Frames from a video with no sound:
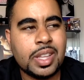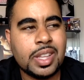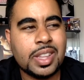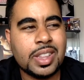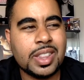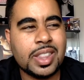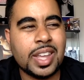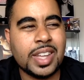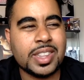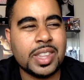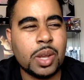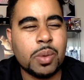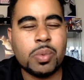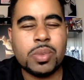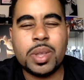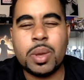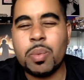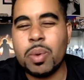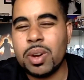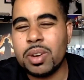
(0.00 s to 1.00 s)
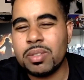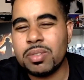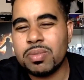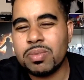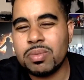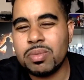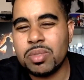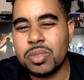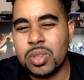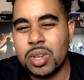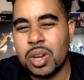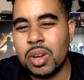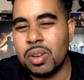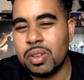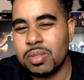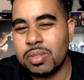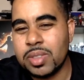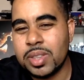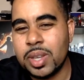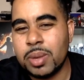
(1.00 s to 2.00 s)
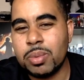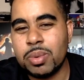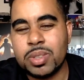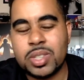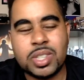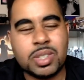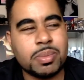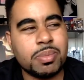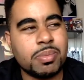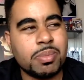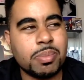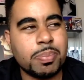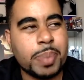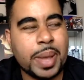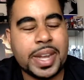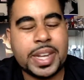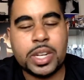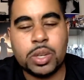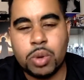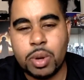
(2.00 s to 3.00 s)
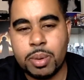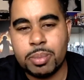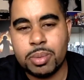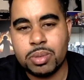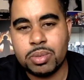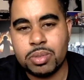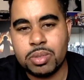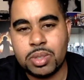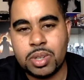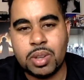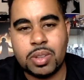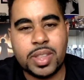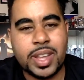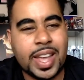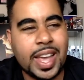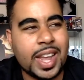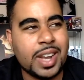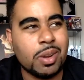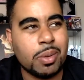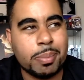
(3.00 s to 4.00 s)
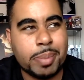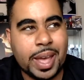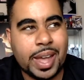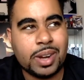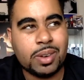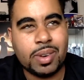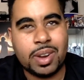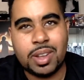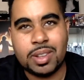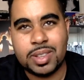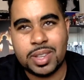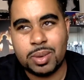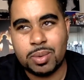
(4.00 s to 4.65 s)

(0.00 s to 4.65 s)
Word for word: like, they weren't, you know, they were just petty criminals. You know, they had no background. They